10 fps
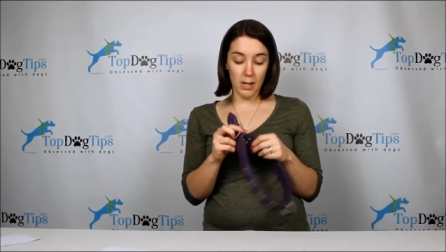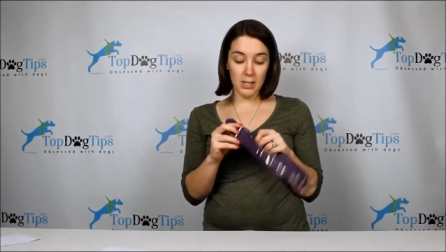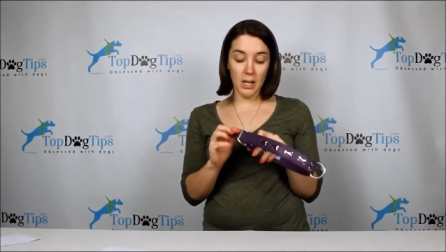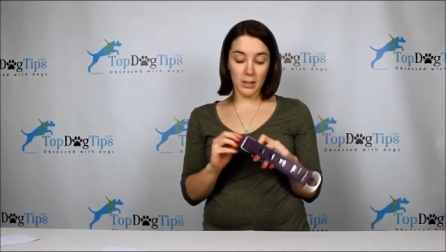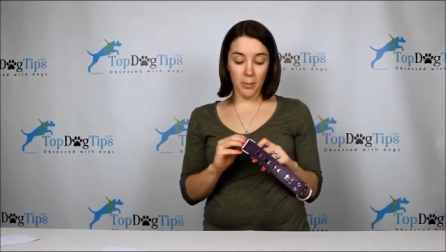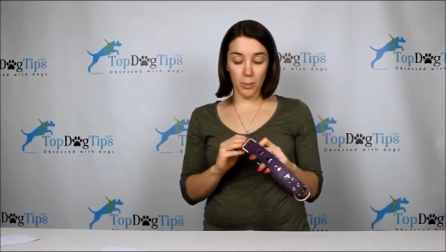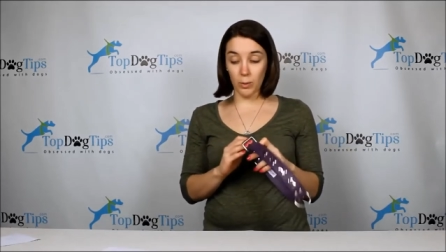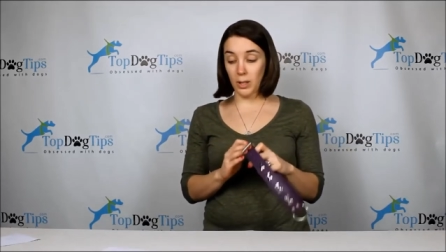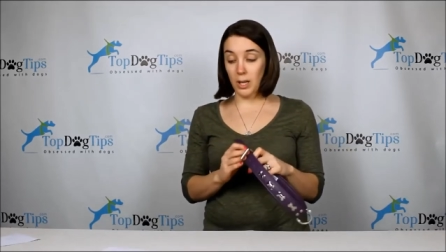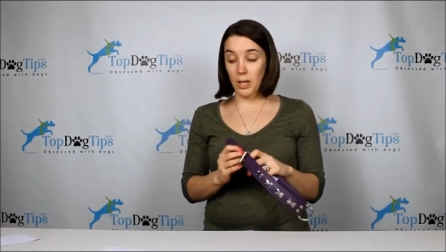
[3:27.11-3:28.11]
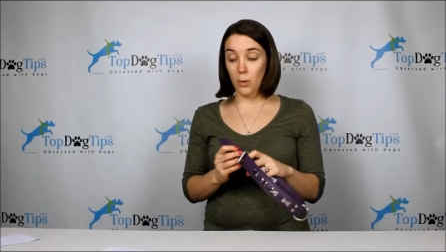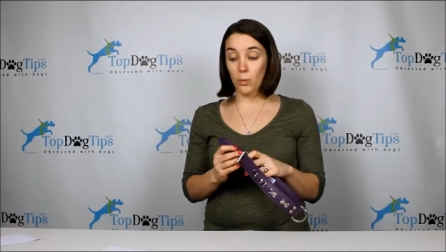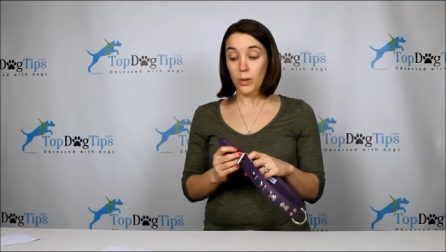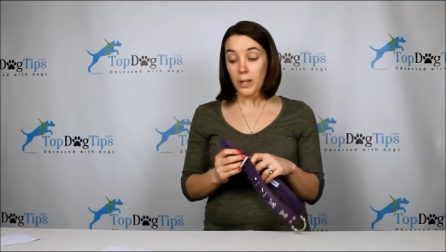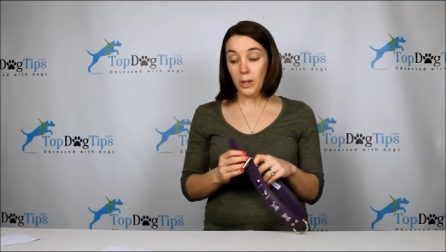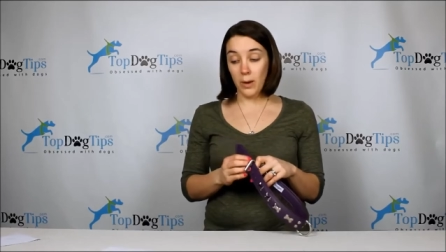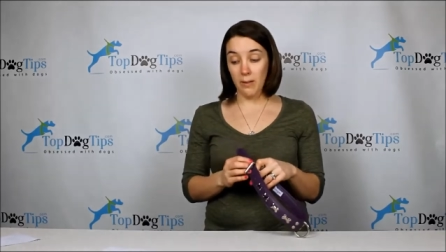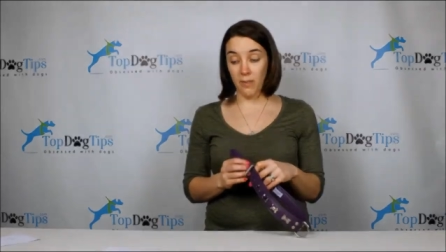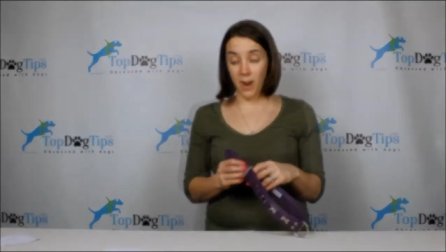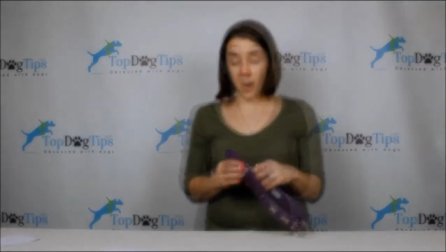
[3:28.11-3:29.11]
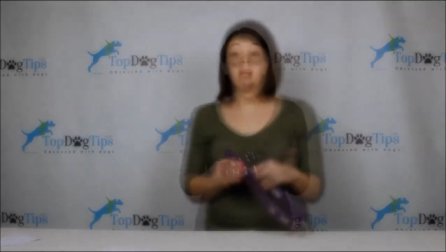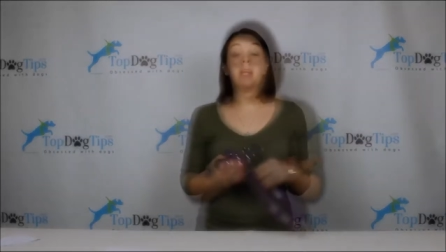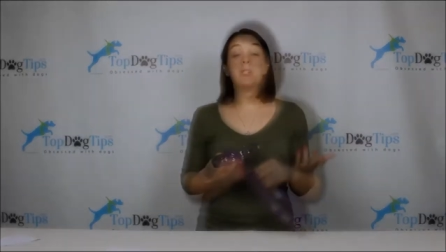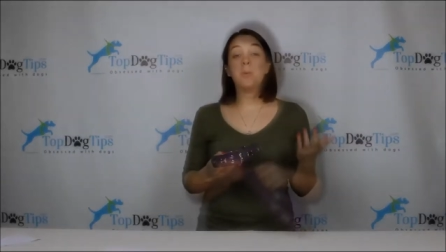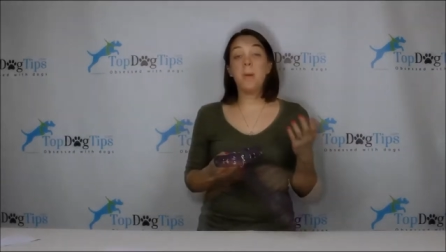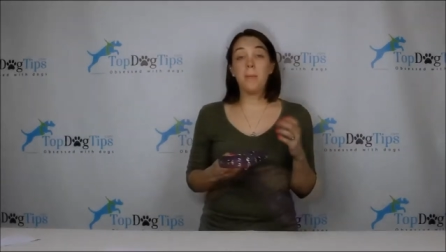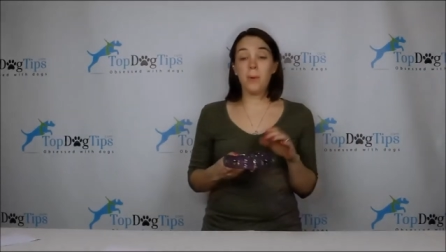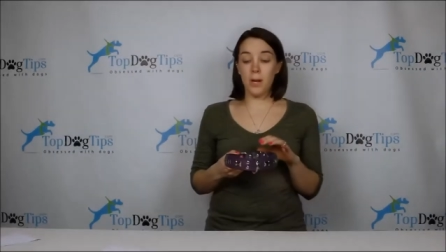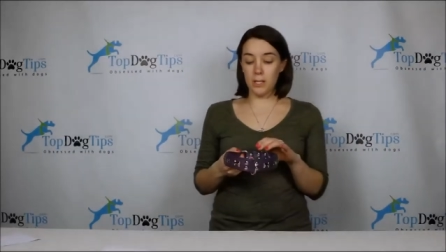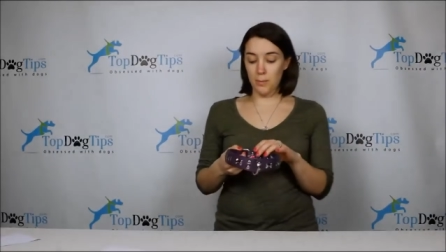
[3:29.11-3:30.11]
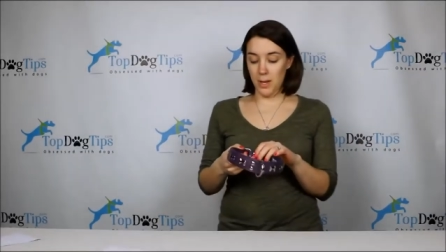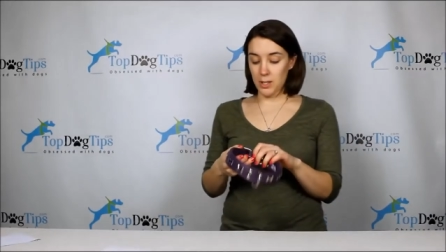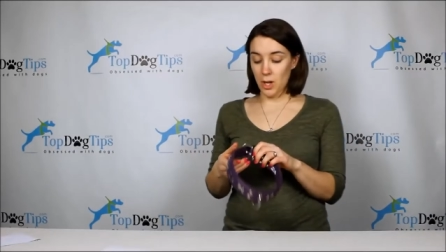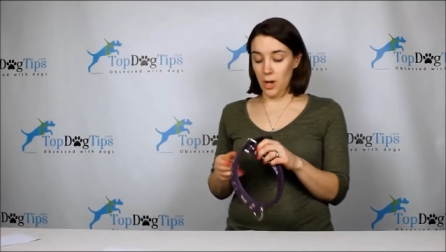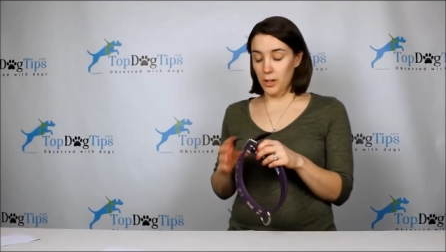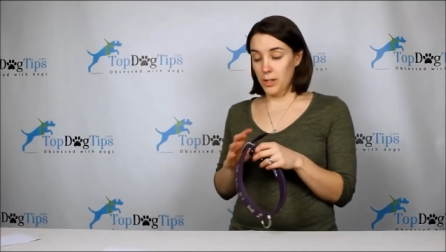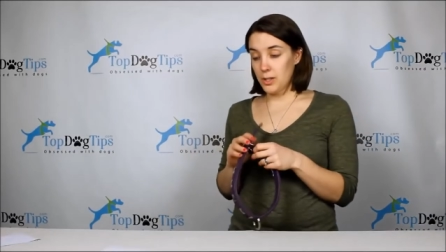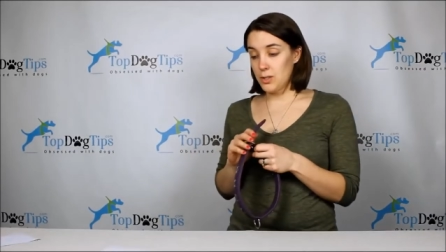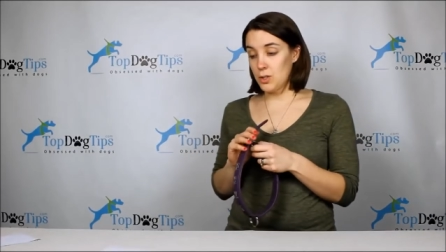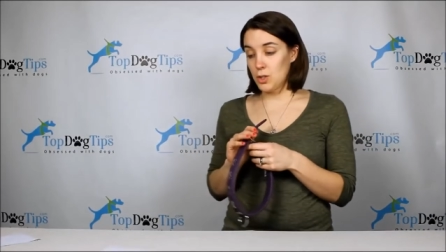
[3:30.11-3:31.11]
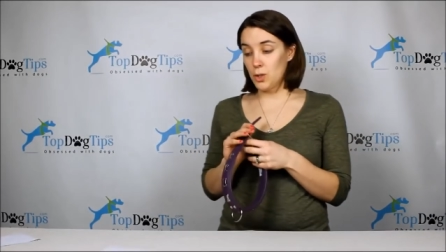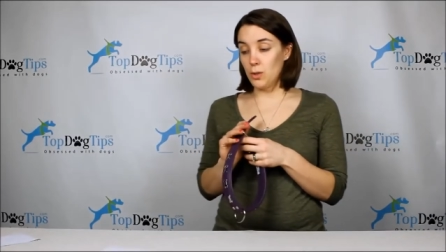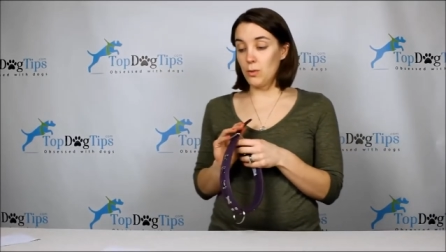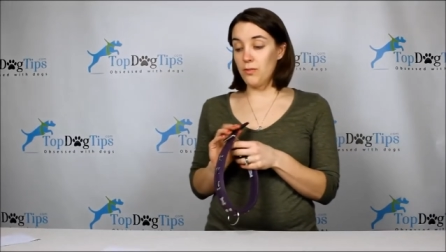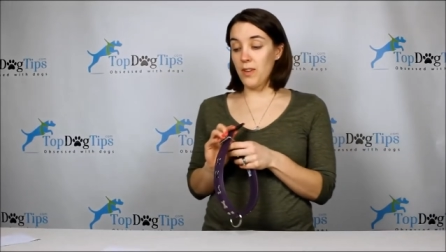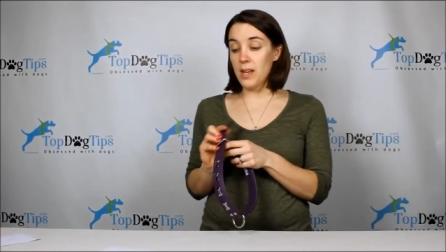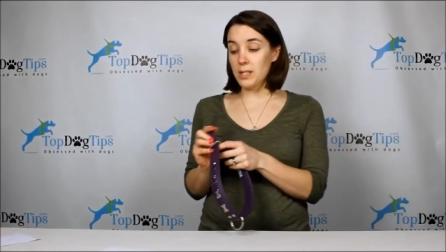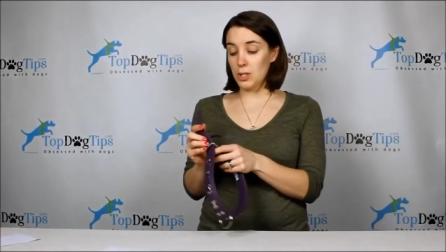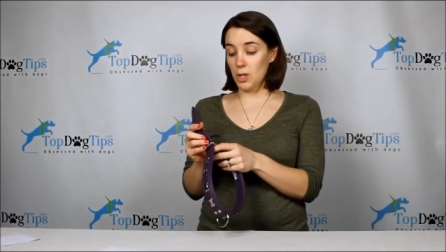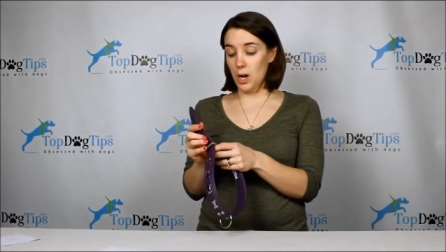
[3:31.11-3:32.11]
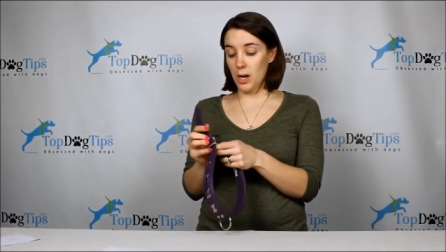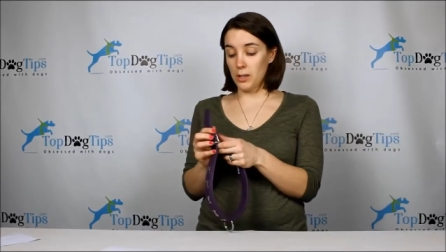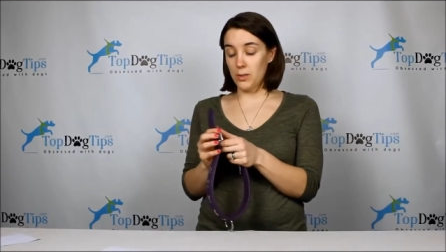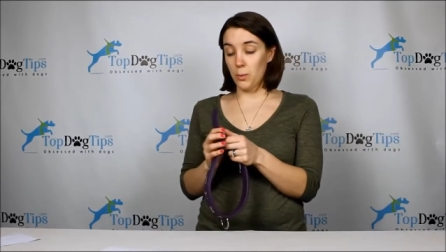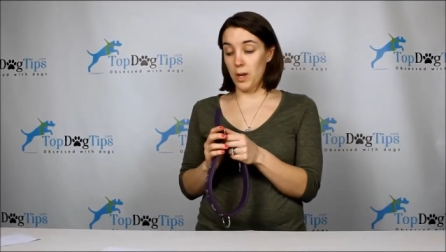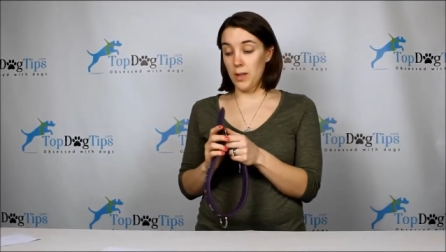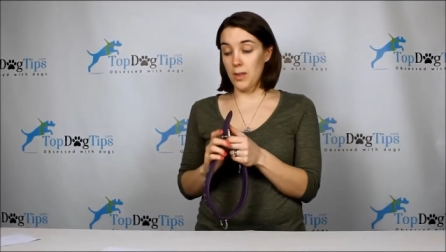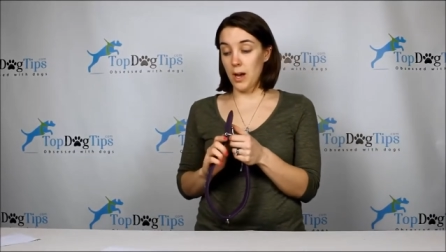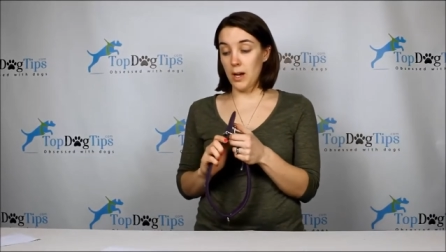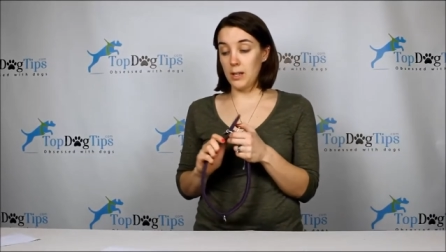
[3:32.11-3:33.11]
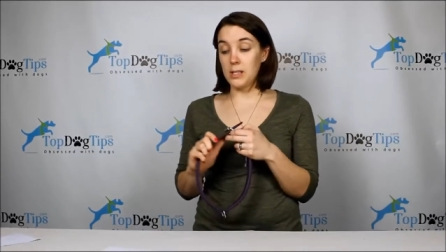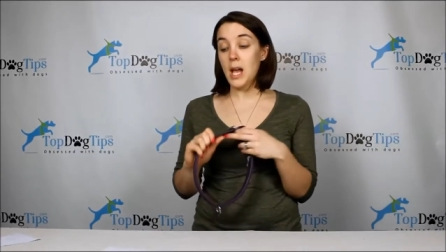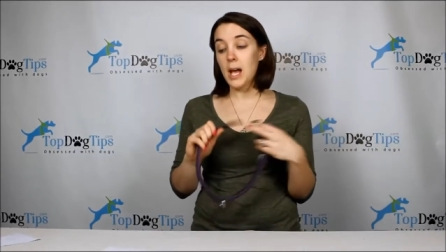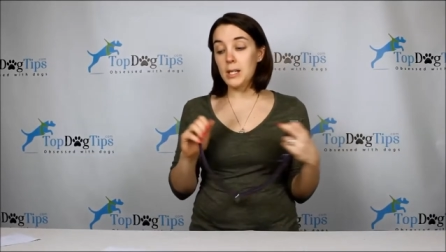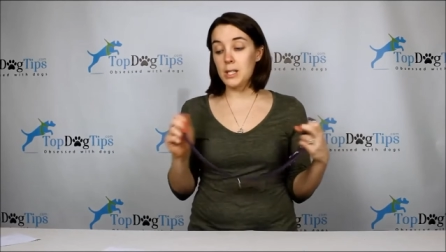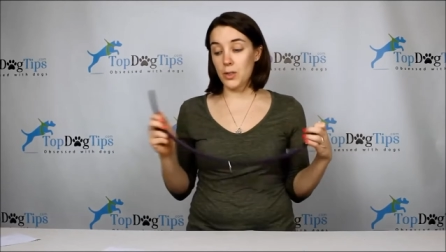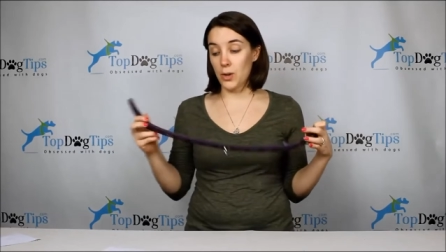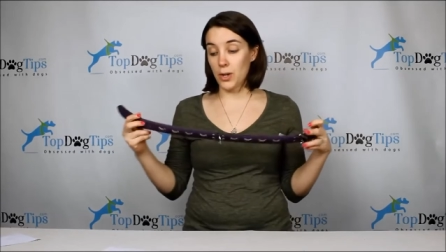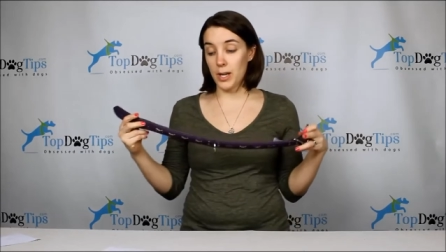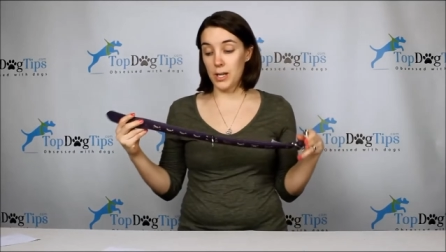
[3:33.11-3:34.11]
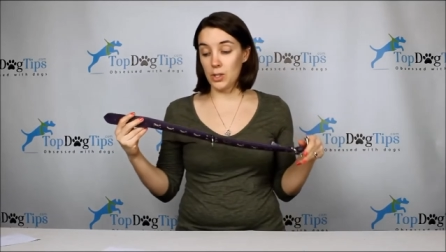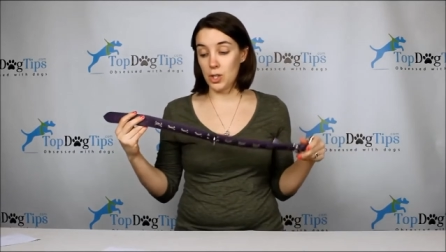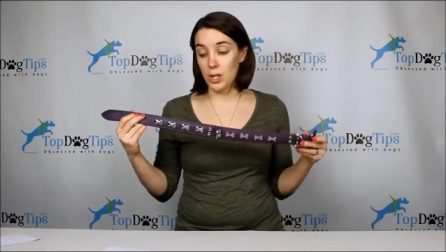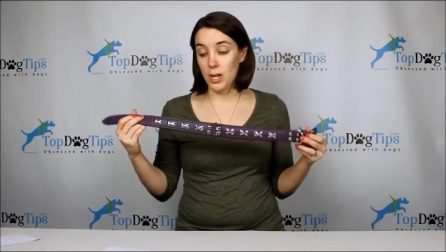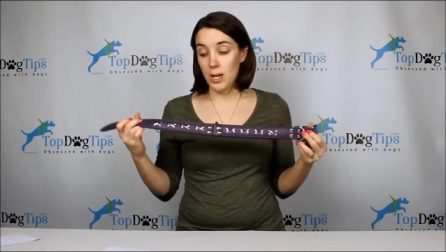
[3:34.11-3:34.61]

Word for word: it's held up really, really great for her. Angel Pet Products makes collars to fit dogs with 10 to 30 inch